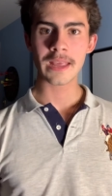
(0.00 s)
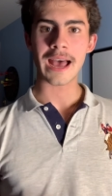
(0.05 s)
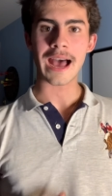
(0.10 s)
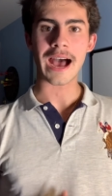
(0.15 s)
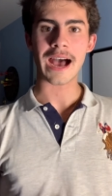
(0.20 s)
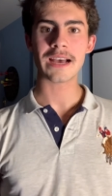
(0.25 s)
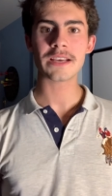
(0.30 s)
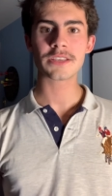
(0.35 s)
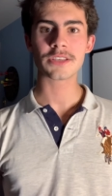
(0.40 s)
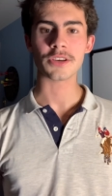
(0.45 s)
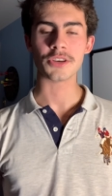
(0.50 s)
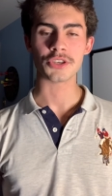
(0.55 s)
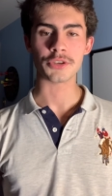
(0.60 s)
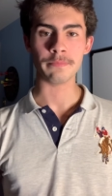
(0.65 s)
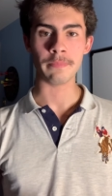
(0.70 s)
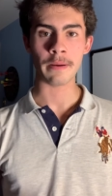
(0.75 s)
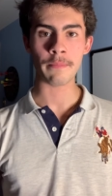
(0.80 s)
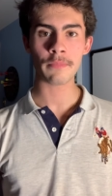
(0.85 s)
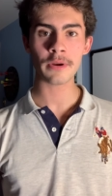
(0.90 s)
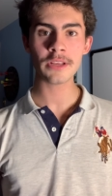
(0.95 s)
As such,
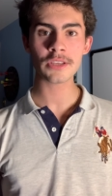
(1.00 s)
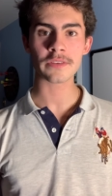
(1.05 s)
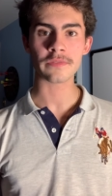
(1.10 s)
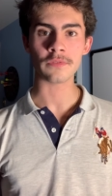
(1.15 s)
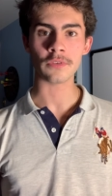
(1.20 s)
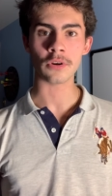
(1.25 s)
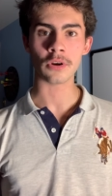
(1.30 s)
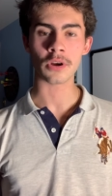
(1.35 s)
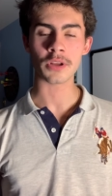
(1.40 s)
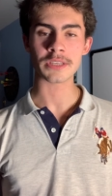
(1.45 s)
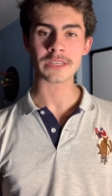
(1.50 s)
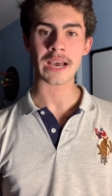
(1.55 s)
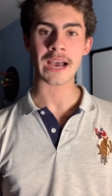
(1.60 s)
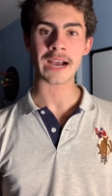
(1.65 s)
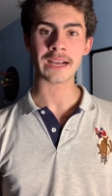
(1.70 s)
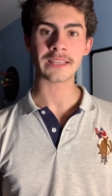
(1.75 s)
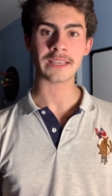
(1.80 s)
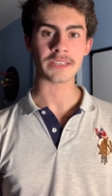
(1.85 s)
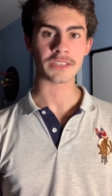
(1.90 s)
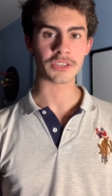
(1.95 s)
membranes of neurons
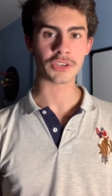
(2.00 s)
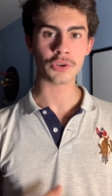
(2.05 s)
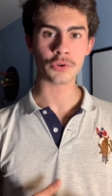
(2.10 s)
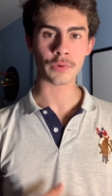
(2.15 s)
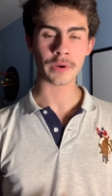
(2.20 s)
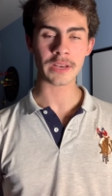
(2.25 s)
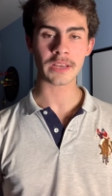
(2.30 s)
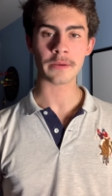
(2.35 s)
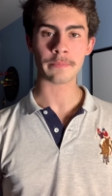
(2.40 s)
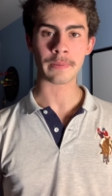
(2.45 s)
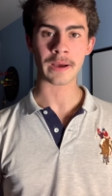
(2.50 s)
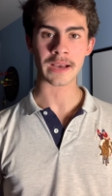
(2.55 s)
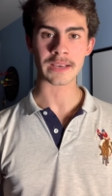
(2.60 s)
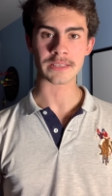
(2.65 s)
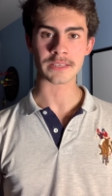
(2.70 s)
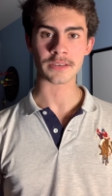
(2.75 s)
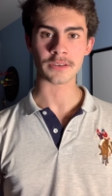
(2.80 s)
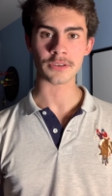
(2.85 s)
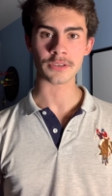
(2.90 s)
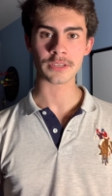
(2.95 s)
act as great
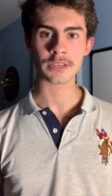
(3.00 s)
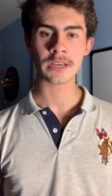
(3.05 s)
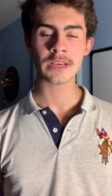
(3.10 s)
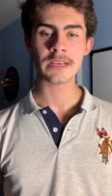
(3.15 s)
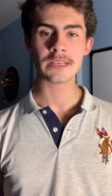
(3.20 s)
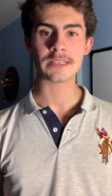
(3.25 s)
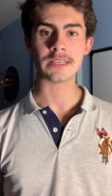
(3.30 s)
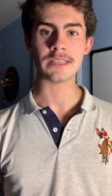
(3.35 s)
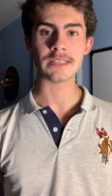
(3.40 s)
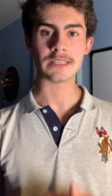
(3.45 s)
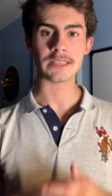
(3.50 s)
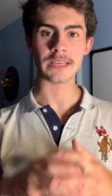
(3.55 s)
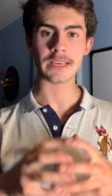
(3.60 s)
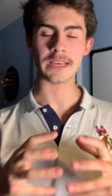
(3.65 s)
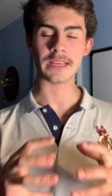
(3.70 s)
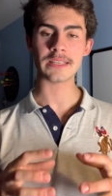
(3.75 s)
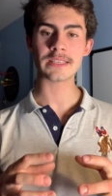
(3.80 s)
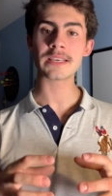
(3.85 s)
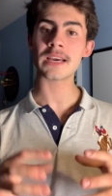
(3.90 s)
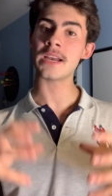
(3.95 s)
capacitors, since the
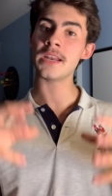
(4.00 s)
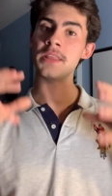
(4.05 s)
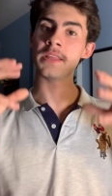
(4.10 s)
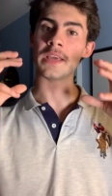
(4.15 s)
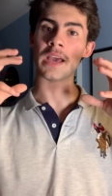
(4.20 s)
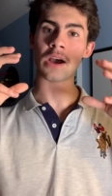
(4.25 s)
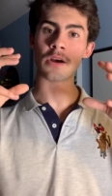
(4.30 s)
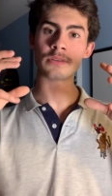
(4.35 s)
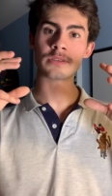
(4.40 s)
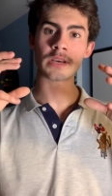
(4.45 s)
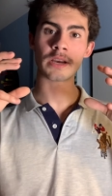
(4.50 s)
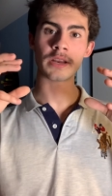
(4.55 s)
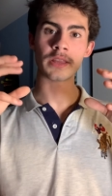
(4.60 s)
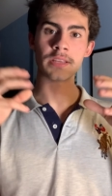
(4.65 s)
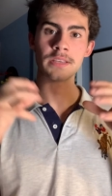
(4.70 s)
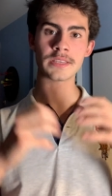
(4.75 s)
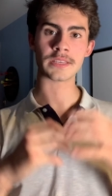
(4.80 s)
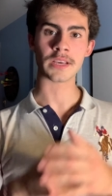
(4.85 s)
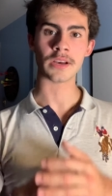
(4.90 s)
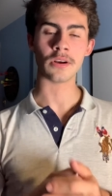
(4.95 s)
inside and the outside of the
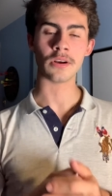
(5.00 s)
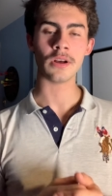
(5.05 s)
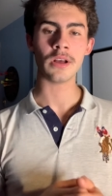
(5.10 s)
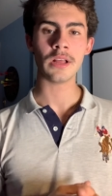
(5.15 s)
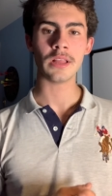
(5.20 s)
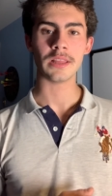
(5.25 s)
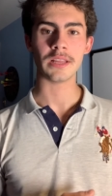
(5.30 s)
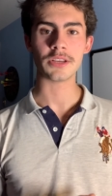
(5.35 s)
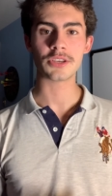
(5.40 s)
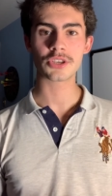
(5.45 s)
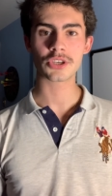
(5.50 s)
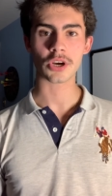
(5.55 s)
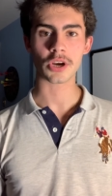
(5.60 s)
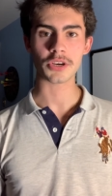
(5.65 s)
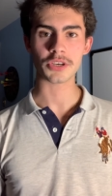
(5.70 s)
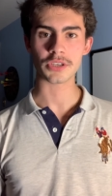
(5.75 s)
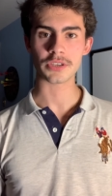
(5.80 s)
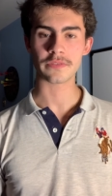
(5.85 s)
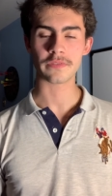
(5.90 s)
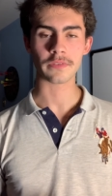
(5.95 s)
cell let
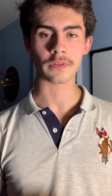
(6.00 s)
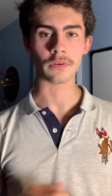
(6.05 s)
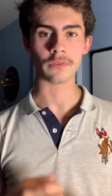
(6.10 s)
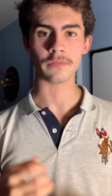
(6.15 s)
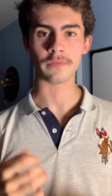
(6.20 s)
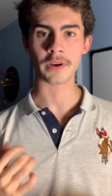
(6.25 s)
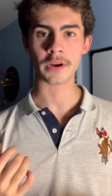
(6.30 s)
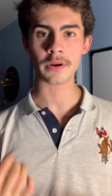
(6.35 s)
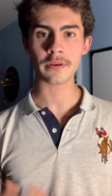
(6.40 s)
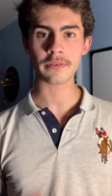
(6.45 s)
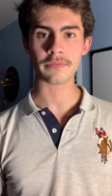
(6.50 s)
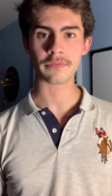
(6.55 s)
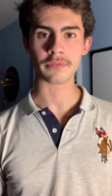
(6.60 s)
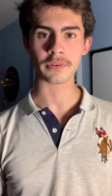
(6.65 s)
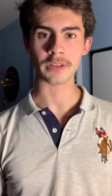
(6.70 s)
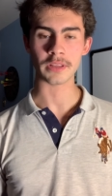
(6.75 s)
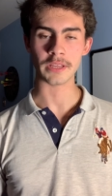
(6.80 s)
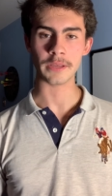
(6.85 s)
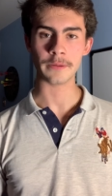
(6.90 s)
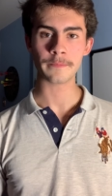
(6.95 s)
charges flow very
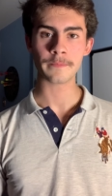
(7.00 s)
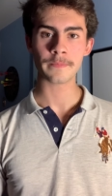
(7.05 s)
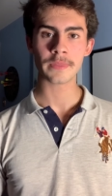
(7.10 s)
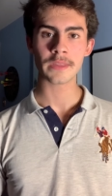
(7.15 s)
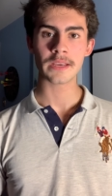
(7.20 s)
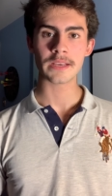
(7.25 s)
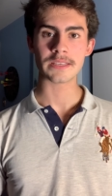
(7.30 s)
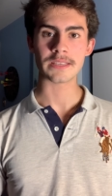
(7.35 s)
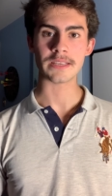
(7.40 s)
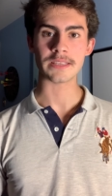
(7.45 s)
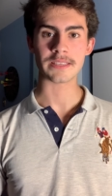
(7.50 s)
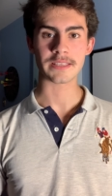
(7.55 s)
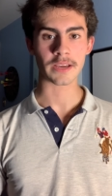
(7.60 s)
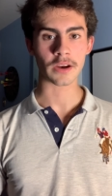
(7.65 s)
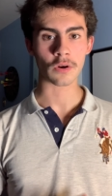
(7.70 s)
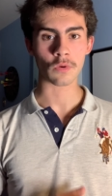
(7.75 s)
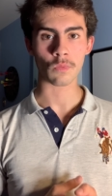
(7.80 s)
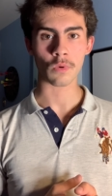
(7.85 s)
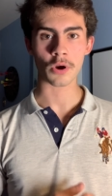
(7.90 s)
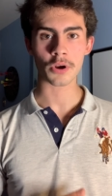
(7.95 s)
freely, since they are
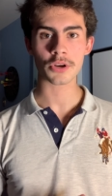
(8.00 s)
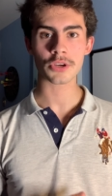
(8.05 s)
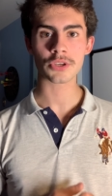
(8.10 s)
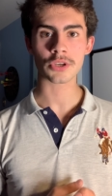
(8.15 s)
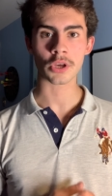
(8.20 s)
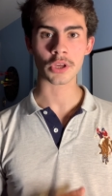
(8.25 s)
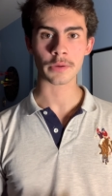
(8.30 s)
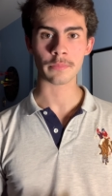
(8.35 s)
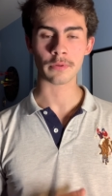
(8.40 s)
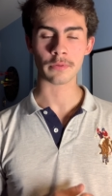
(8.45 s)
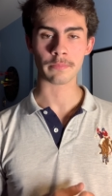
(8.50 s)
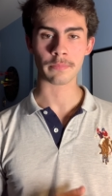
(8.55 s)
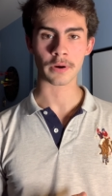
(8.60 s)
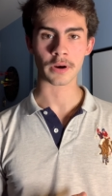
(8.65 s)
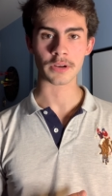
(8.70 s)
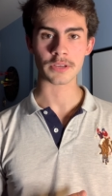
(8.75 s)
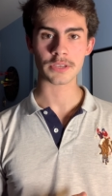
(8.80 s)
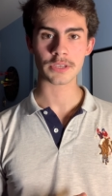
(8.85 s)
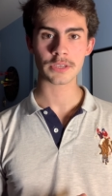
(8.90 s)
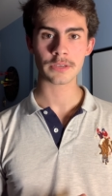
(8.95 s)
water-soluble
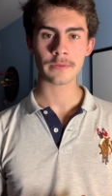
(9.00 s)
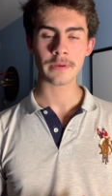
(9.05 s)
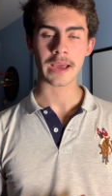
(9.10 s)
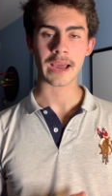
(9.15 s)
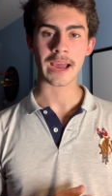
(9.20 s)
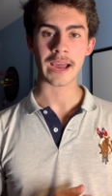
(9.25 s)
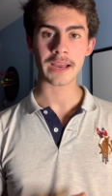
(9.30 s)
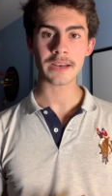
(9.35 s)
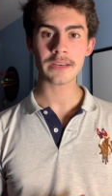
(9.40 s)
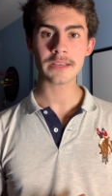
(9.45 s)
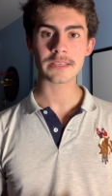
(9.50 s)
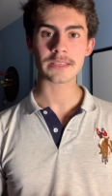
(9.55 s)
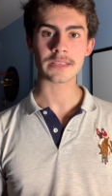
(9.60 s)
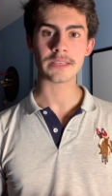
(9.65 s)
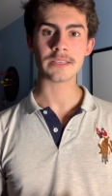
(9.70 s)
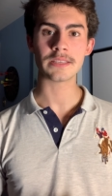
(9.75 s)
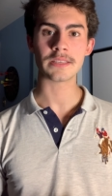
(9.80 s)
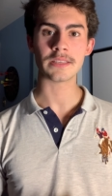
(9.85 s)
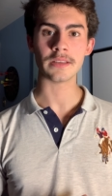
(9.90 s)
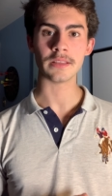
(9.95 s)
parts, and since
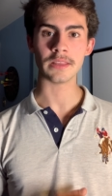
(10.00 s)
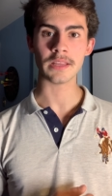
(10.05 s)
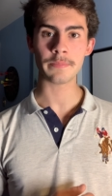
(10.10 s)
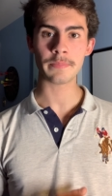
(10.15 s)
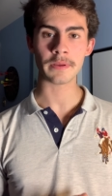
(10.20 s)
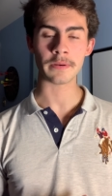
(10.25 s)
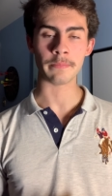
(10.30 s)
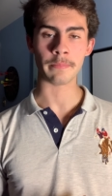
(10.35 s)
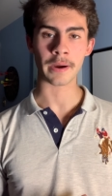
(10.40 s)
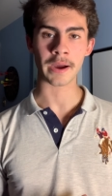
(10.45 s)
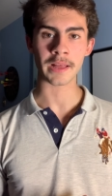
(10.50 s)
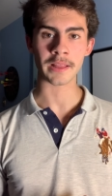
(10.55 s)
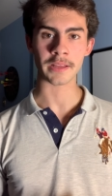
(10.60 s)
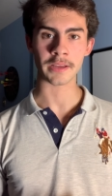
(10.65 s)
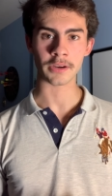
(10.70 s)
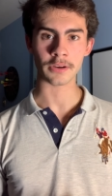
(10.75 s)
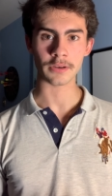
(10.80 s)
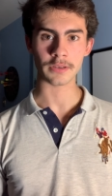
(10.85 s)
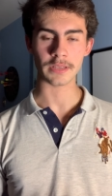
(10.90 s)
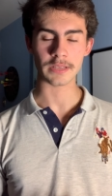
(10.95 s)
the lipid
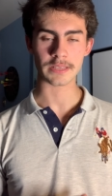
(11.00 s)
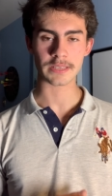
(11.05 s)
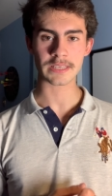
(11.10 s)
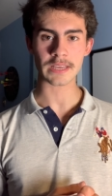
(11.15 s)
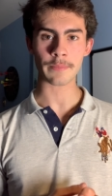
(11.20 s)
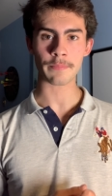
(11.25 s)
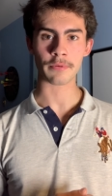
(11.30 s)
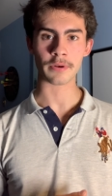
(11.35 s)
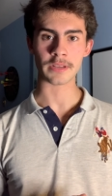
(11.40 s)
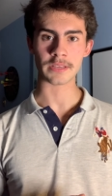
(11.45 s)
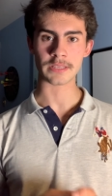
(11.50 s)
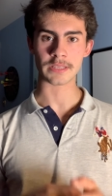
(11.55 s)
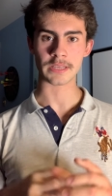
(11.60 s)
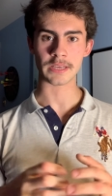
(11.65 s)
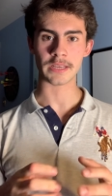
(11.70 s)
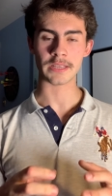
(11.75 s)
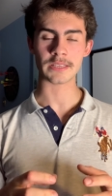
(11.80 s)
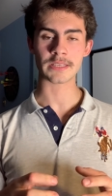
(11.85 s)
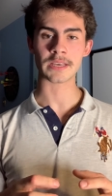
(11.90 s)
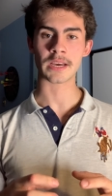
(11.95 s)
bilayer that separates the
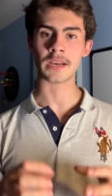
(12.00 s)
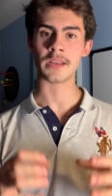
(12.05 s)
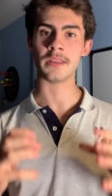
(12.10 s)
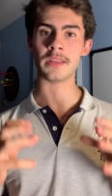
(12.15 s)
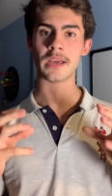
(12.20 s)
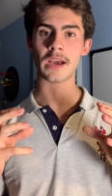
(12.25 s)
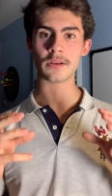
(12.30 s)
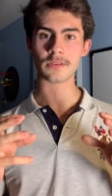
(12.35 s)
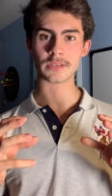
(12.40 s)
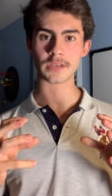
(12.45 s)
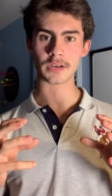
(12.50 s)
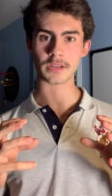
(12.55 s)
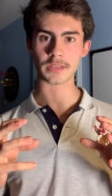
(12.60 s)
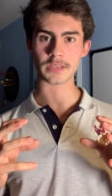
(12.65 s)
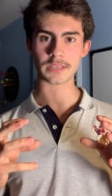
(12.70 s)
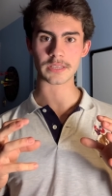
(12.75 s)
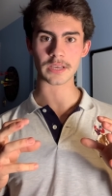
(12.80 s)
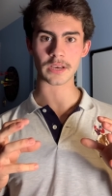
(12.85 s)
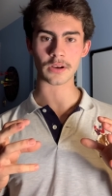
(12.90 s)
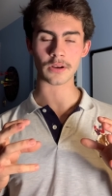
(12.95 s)
inside and the outside of the
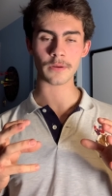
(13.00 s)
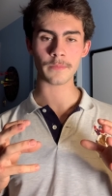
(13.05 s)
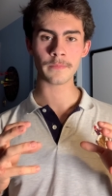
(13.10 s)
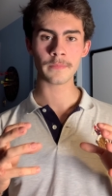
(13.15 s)
cell